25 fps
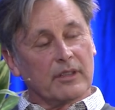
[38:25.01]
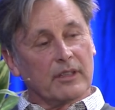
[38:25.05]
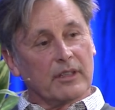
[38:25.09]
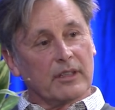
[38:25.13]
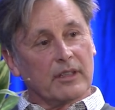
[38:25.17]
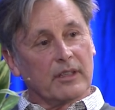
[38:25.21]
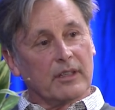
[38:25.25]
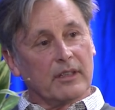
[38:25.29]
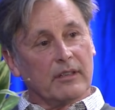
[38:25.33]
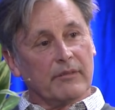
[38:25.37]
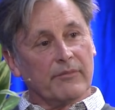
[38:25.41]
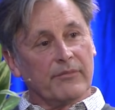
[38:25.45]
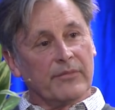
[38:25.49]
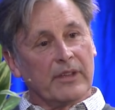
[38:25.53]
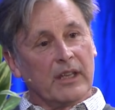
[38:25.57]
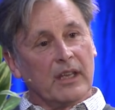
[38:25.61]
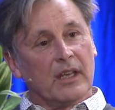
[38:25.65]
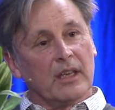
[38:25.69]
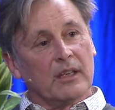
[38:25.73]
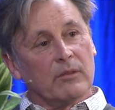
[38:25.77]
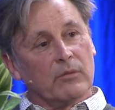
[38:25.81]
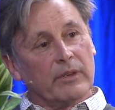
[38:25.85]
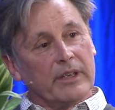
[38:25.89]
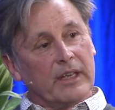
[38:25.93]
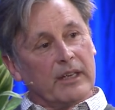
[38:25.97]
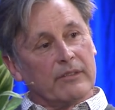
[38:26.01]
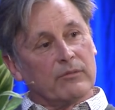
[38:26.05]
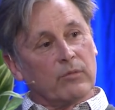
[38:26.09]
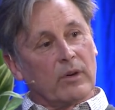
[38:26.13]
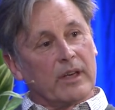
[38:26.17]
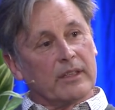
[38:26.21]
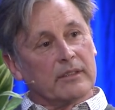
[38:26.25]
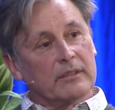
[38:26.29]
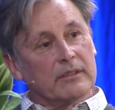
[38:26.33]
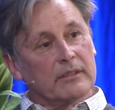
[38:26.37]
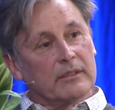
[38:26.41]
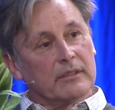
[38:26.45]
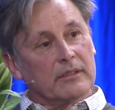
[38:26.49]
Um, we have
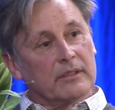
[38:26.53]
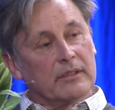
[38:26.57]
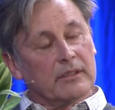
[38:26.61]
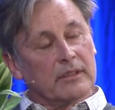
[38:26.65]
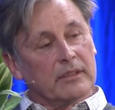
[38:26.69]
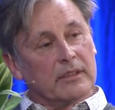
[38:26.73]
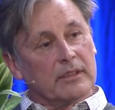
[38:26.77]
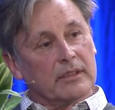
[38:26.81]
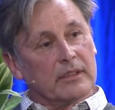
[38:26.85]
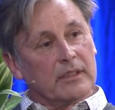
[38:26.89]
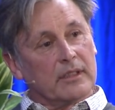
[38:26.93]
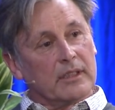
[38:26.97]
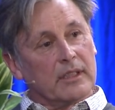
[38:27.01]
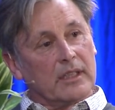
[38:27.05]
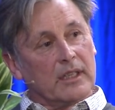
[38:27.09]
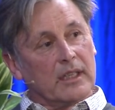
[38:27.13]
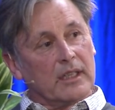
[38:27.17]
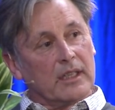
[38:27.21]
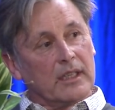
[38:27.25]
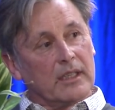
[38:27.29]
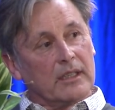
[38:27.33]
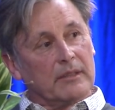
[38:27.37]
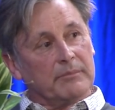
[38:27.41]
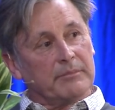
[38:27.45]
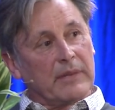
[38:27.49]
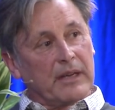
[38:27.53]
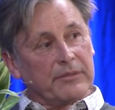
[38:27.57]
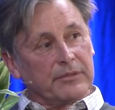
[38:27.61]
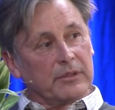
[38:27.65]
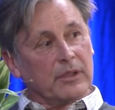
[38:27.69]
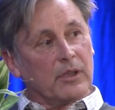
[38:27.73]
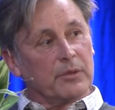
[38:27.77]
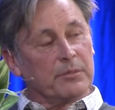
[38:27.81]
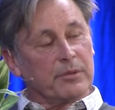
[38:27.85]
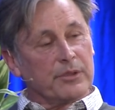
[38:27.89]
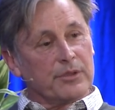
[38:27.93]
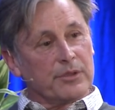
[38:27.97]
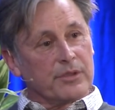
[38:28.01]
one
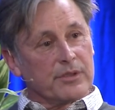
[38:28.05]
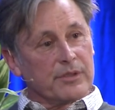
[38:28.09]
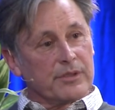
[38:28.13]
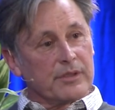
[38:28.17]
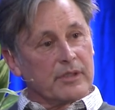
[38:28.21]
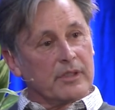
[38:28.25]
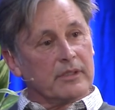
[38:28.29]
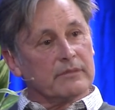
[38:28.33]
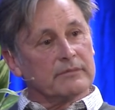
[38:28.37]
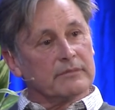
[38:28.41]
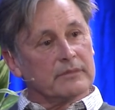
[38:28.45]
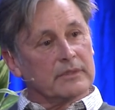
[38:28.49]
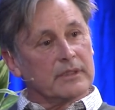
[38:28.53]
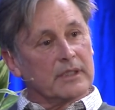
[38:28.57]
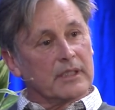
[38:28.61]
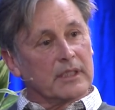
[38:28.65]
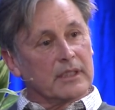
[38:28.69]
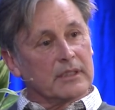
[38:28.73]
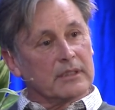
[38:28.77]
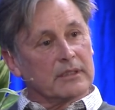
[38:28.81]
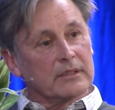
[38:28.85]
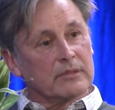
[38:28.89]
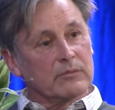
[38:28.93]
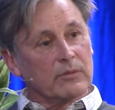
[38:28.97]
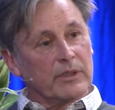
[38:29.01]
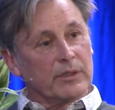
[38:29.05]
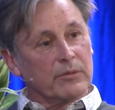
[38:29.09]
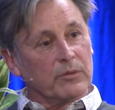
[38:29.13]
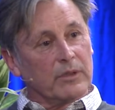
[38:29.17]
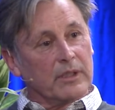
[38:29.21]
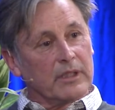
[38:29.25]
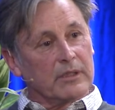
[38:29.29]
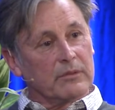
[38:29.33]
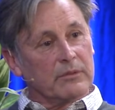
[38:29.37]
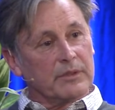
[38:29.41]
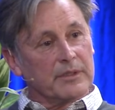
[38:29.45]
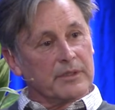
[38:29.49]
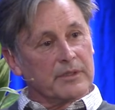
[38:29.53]
buffalo producer that we
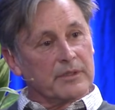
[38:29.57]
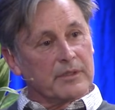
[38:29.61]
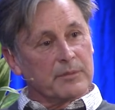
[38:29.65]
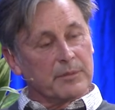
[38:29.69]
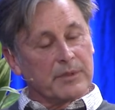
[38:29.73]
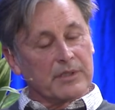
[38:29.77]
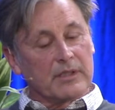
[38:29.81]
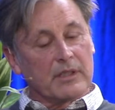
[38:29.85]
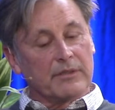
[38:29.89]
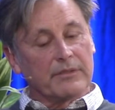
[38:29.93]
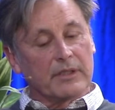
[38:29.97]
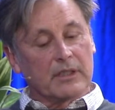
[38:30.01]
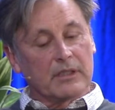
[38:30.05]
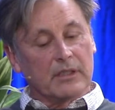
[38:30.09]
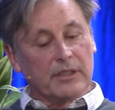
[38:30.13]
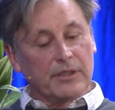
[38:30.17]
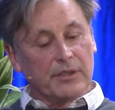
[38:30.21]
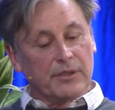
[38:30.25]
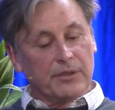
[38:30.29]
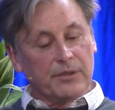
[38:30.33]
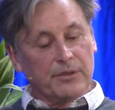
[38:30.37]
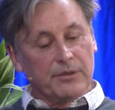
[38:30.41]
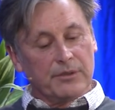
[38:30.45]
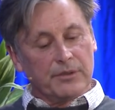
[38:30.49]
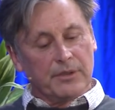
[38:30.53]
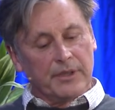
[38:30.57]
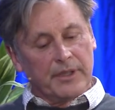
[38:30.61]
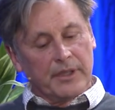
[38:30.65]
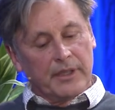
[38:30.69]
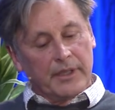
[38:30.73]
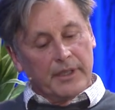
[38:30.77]
work with specifically who